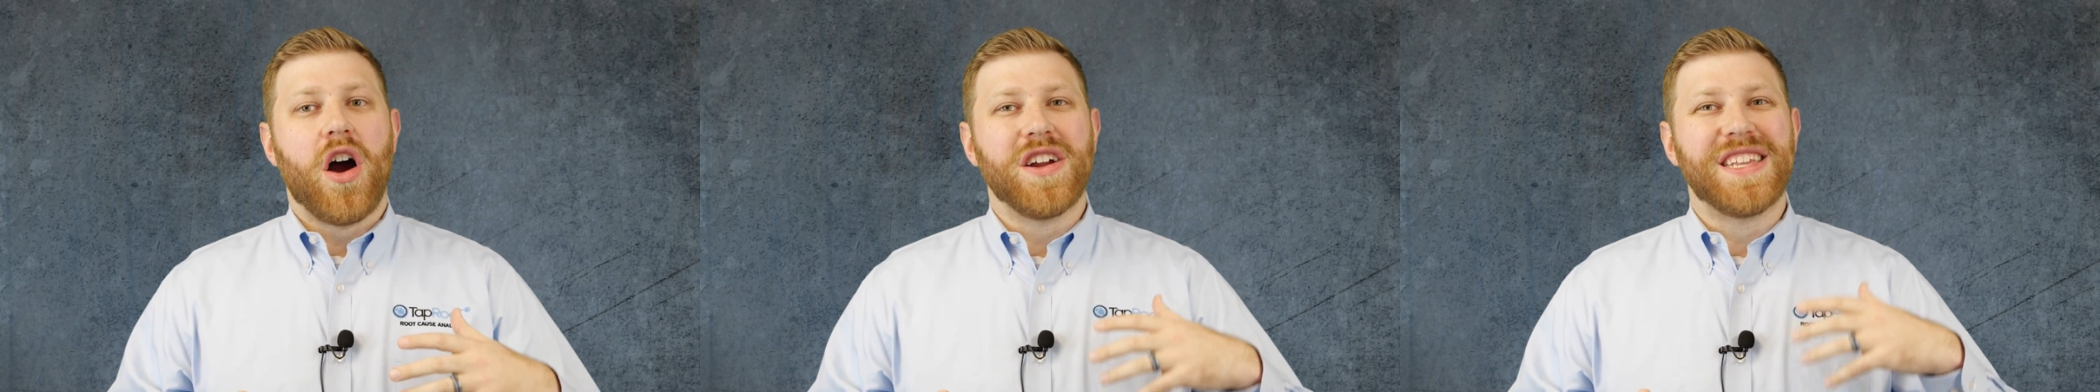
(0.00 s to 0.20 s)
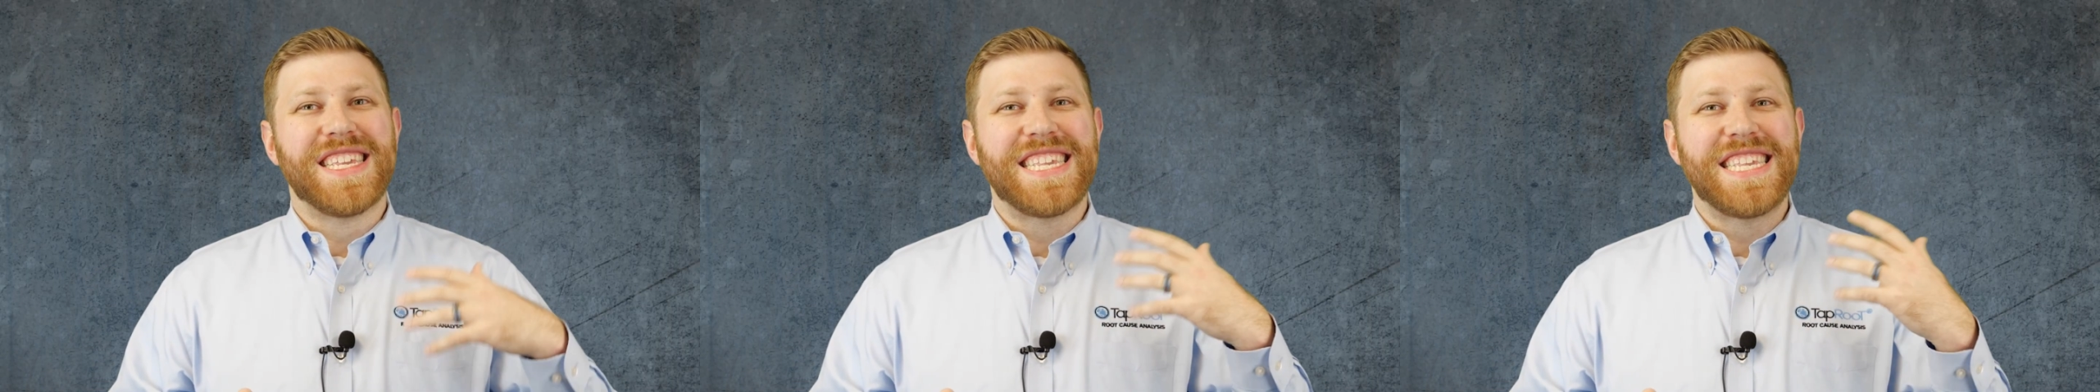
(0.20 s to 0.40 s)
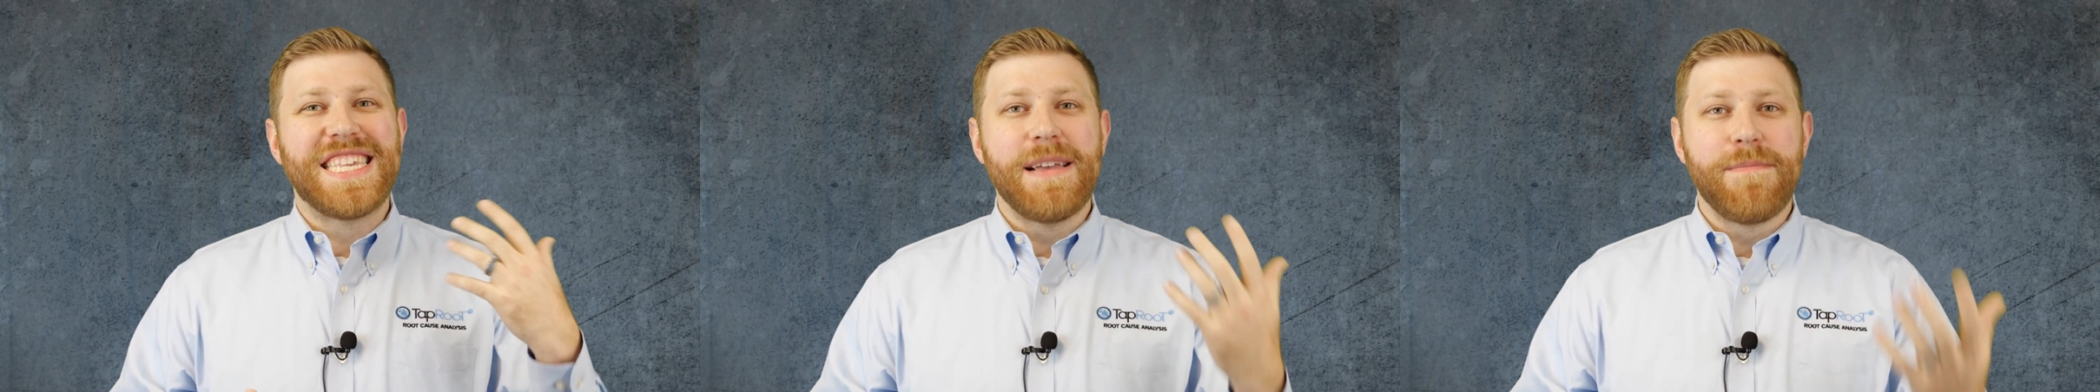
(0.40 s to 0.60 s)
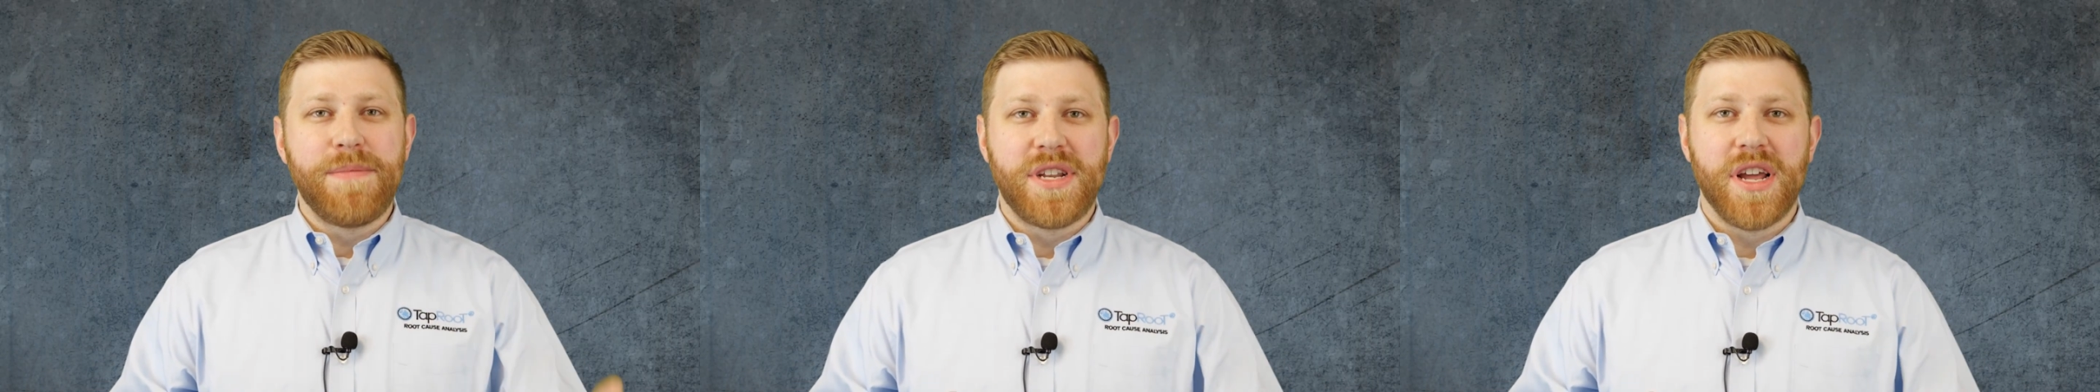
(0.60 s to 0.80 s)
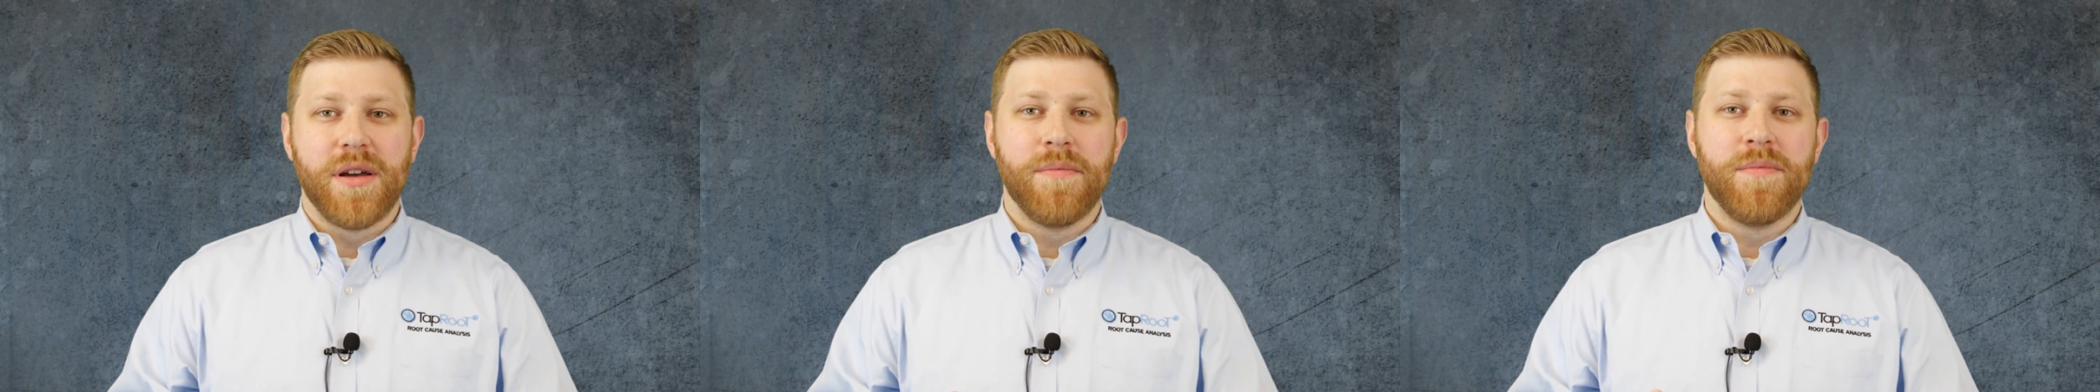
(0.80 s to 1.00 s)

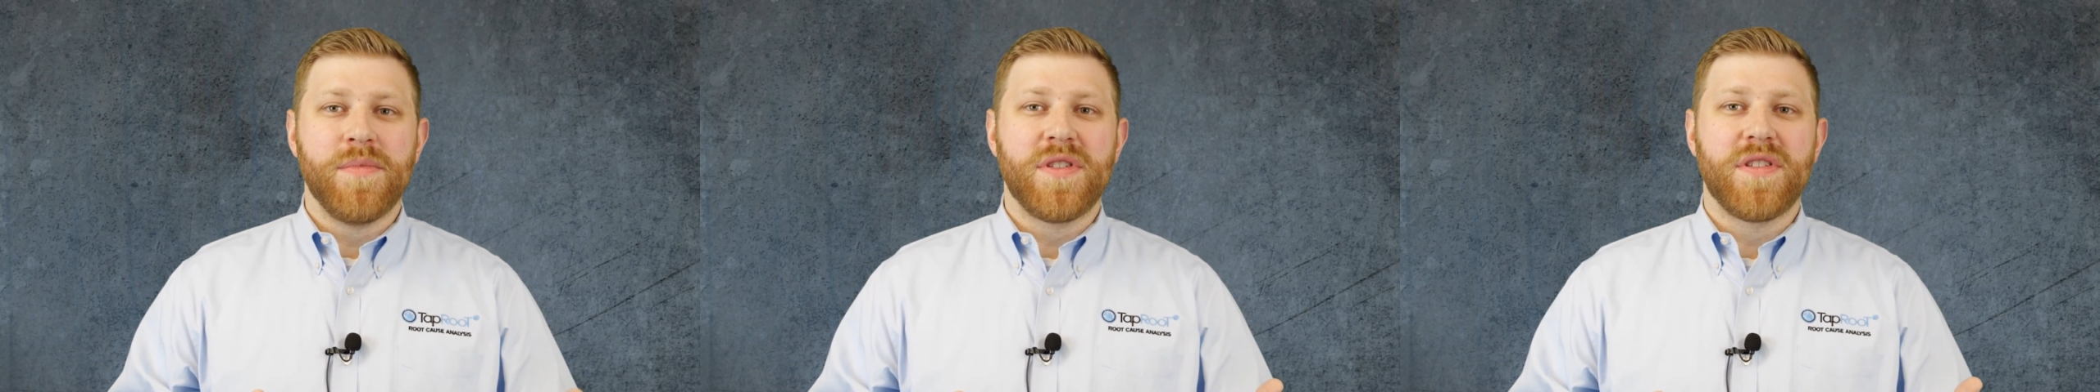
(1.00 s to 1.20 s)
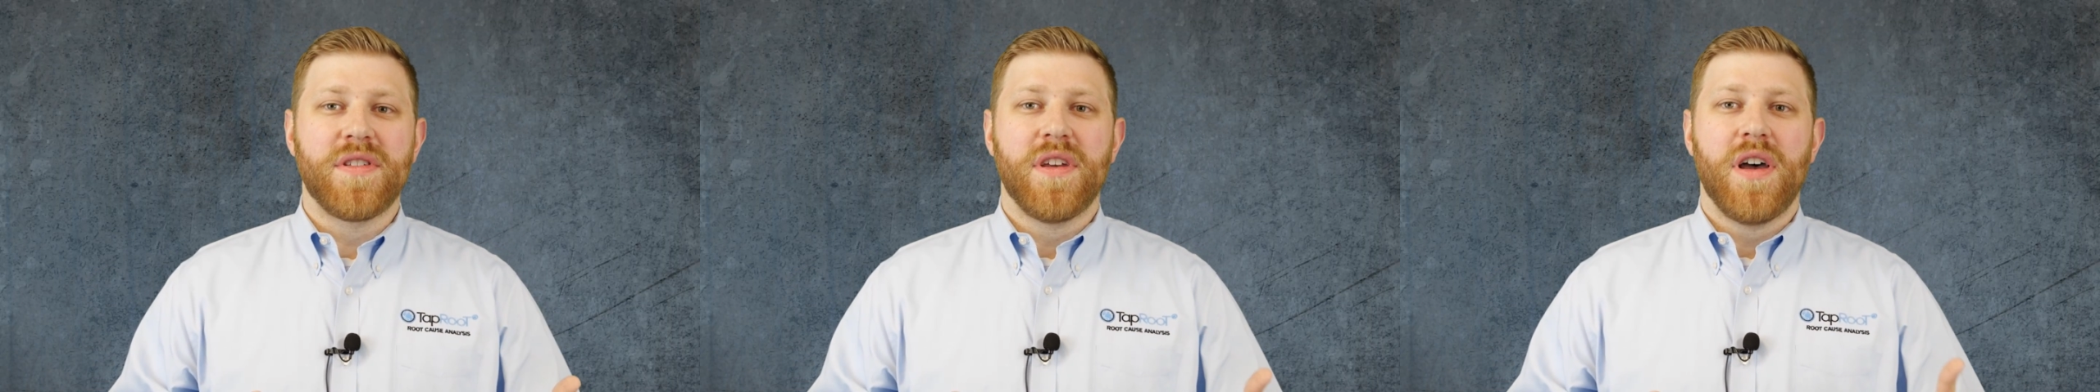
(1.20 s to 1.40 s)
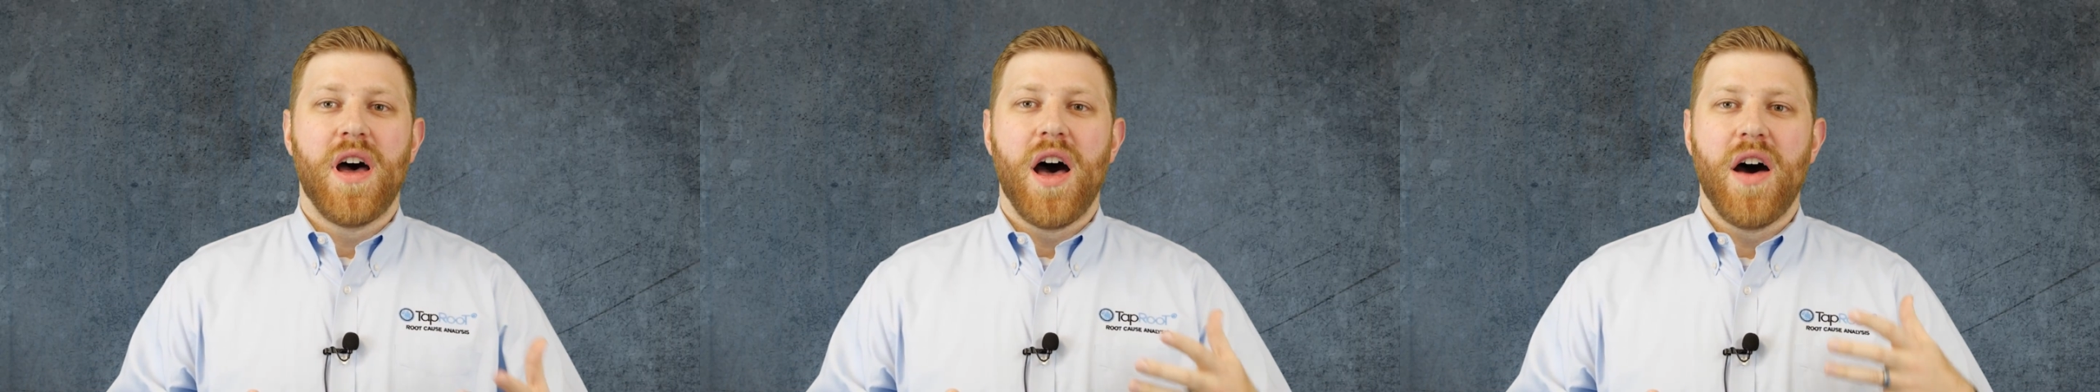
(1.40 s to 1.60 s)
symptoms